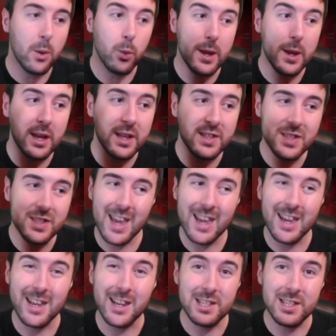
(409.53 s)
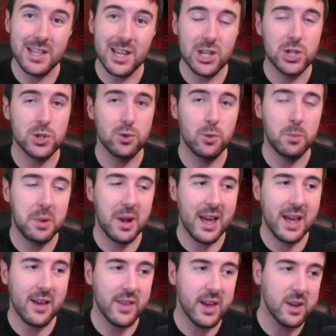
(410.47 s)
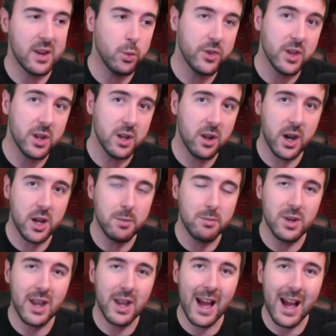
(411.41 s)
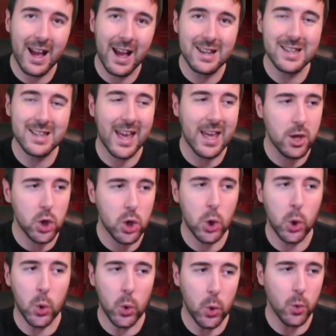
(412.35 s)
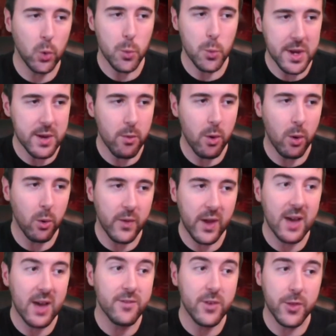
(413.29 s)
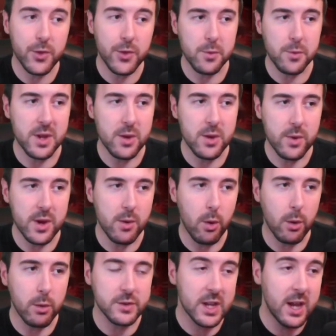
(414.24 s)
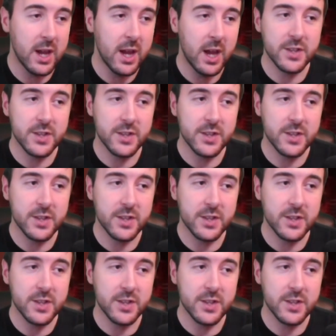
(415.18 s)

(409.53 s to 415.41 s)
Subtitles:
We can take an additional player then with a lineman and a core reroll there for 3 rerolls.